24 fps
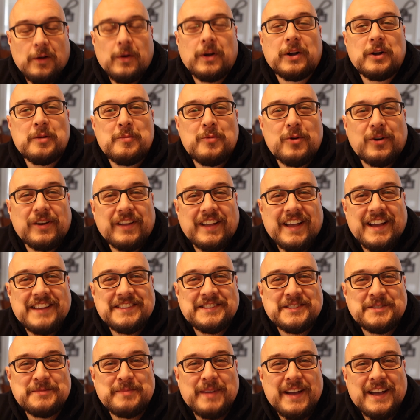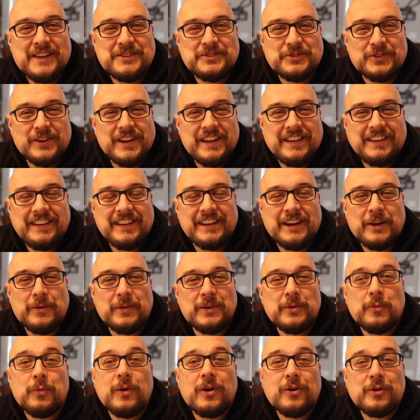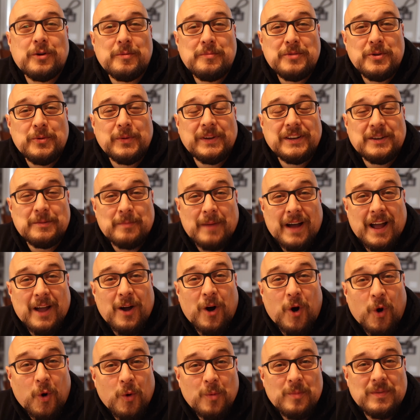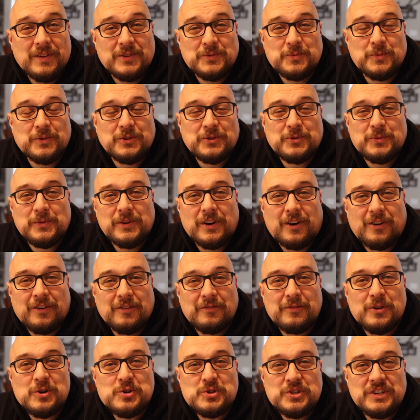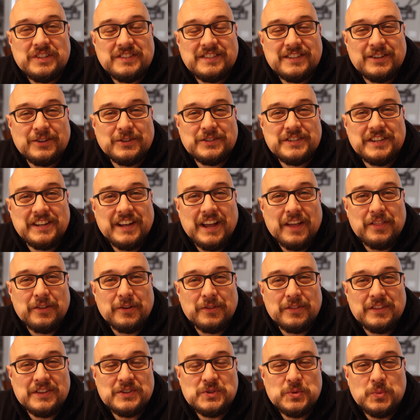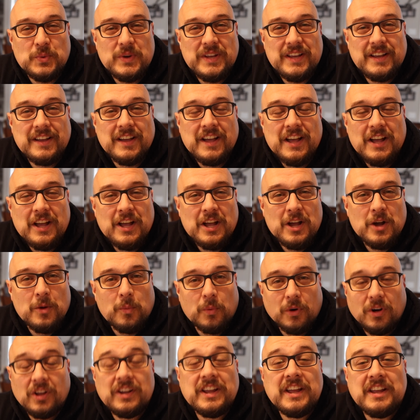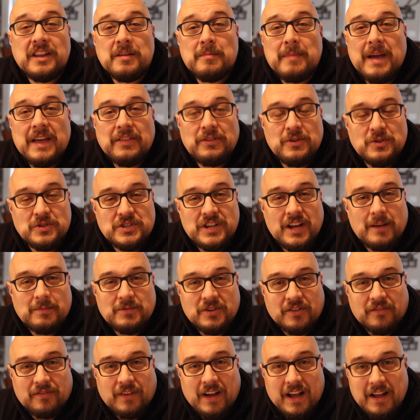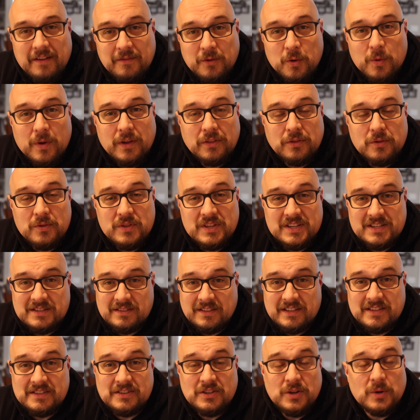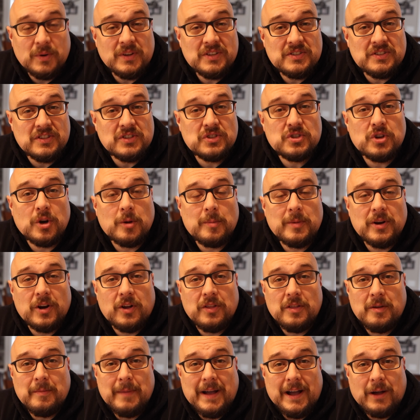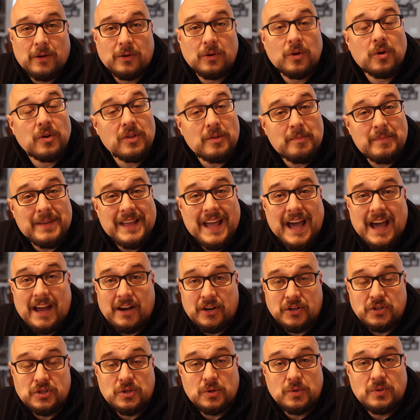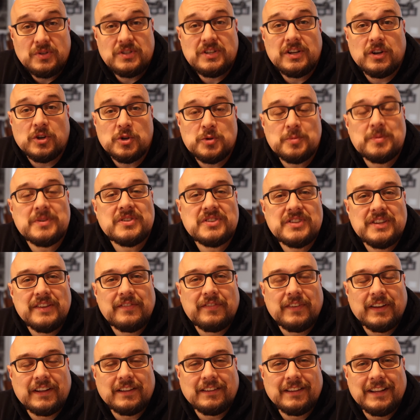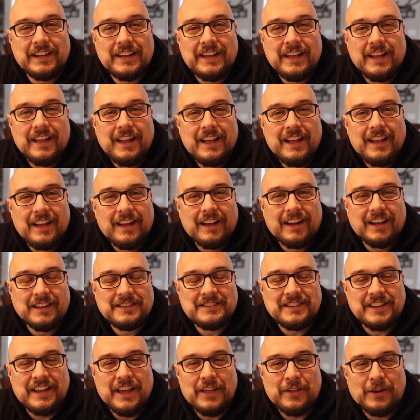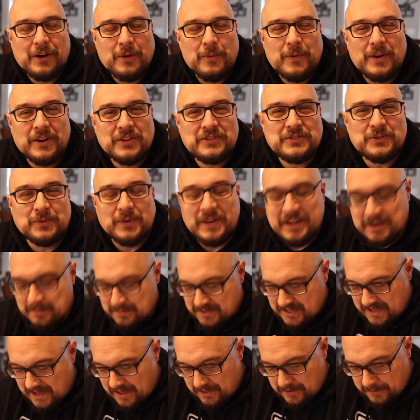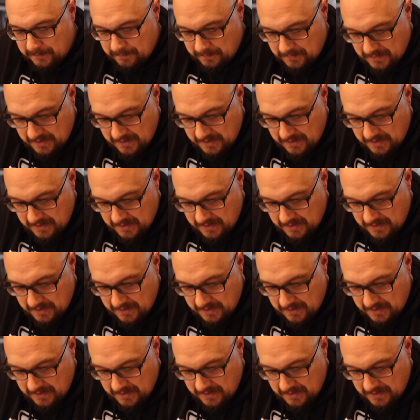Well, good morning, guys. It's Pastor Andy, and I want to welcome you into my home as we're doing our devotions here together this week. We're looking at Matthew chapter 5, going through this list known as the Sermon on the Mount, or the Beatitudes here specifically, together. I want us to read them together.